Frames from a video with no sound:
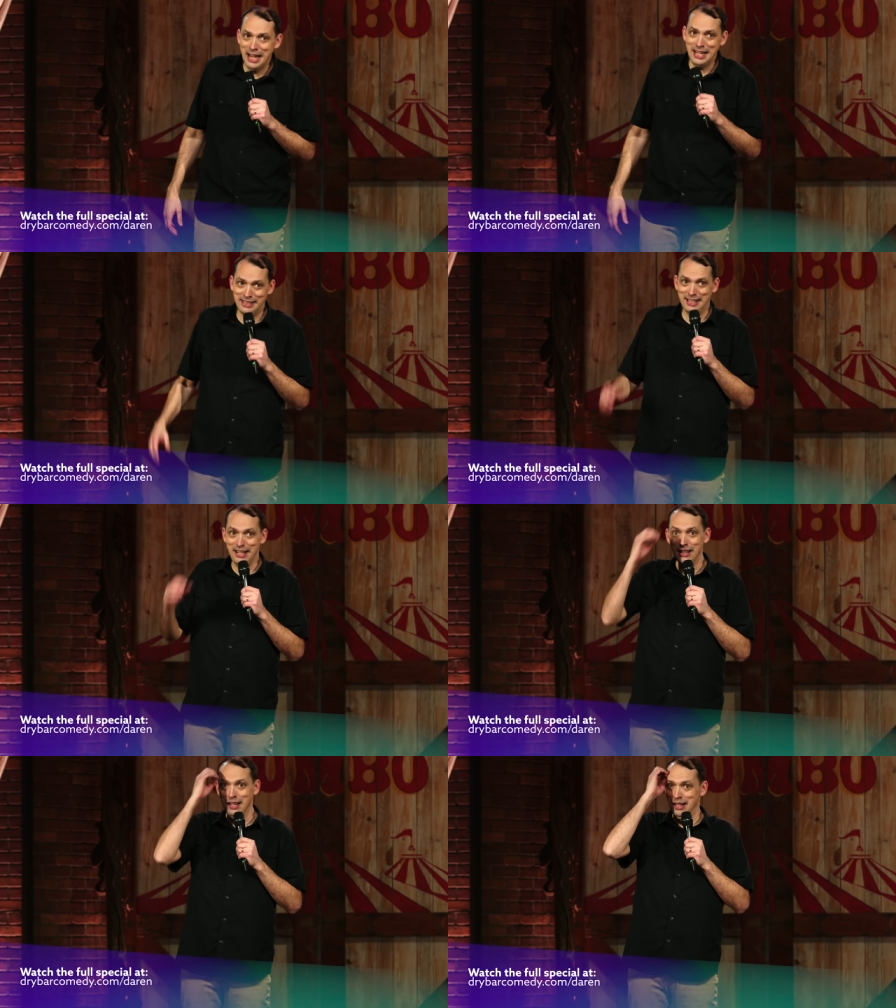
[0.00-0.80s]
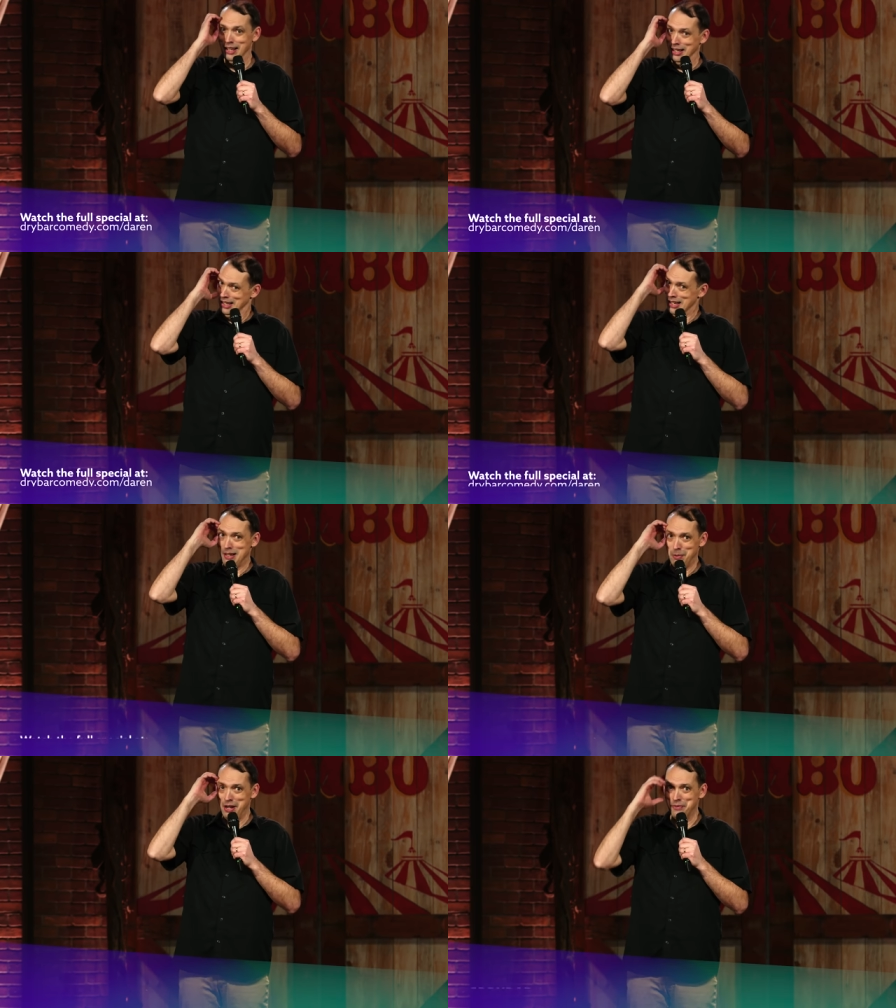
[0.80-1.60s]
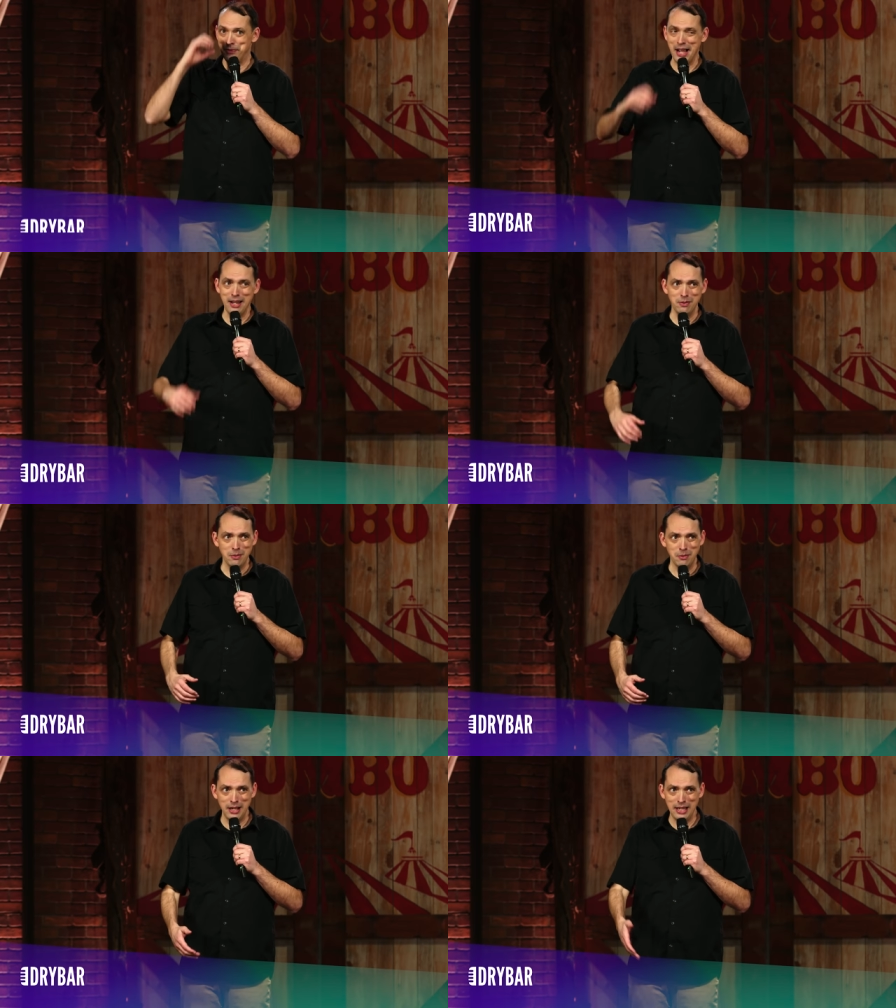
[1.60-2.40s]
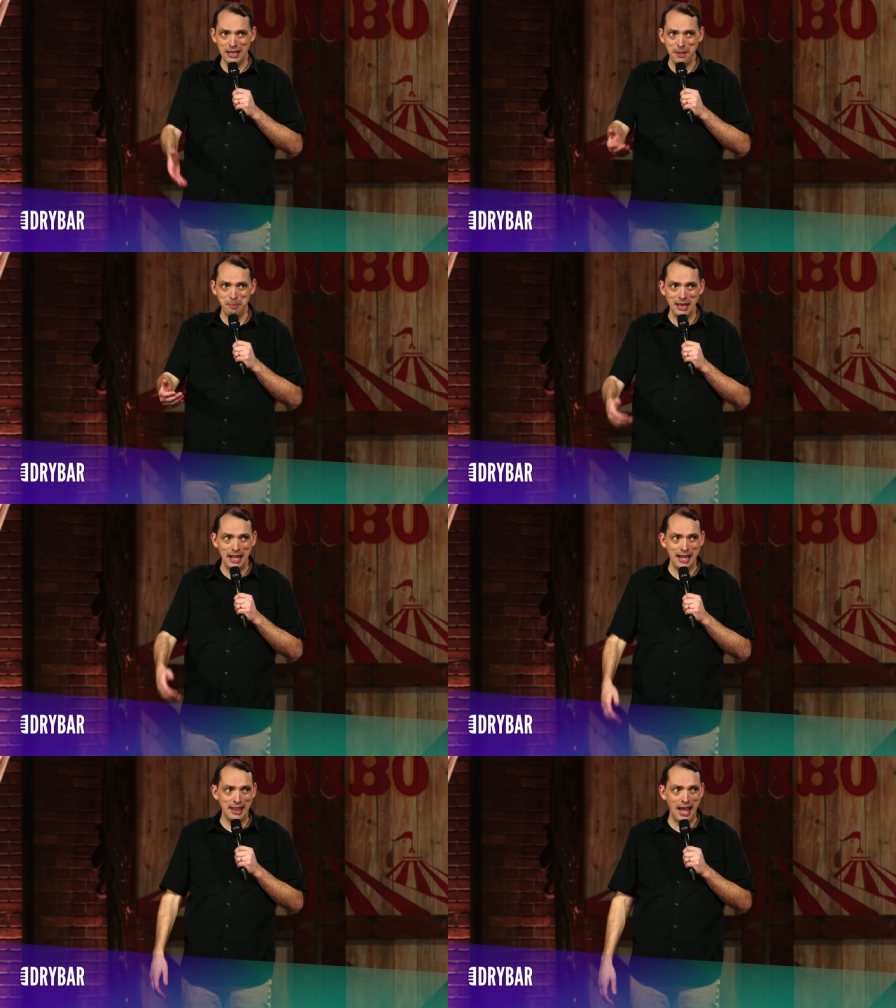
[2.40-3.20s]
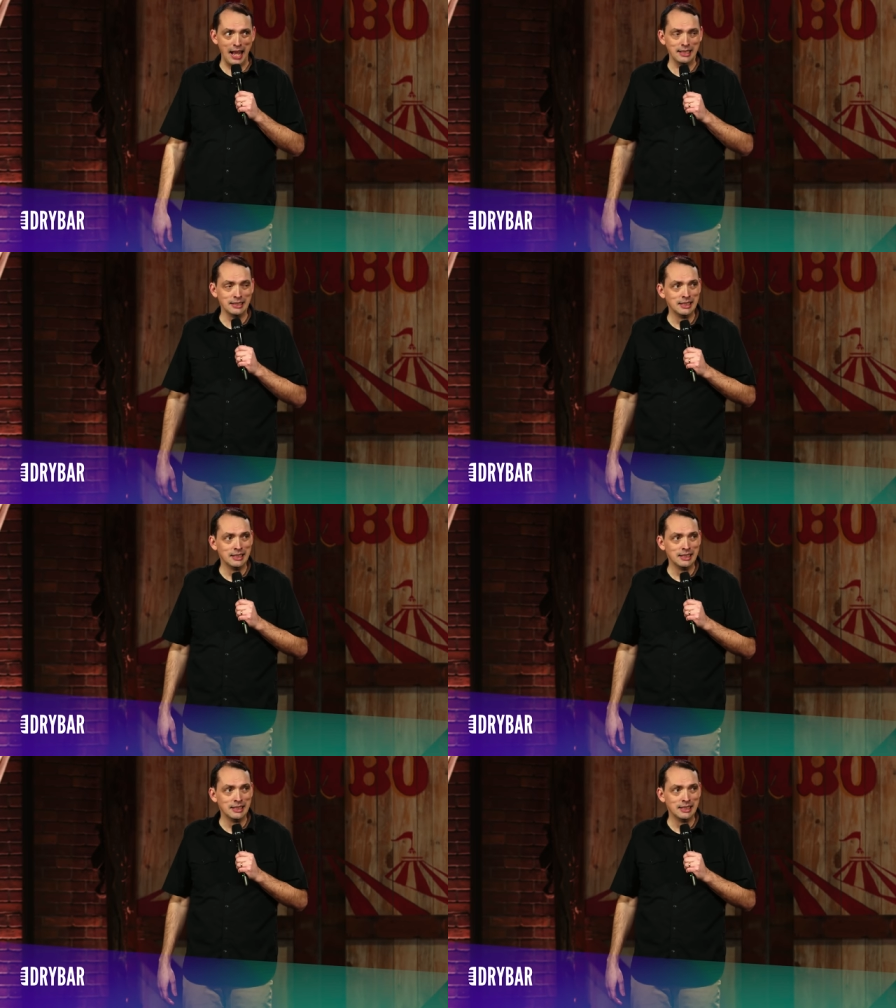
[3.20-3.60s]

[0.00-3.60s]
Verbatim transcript: he said, We in a fight? Why are you limping like that?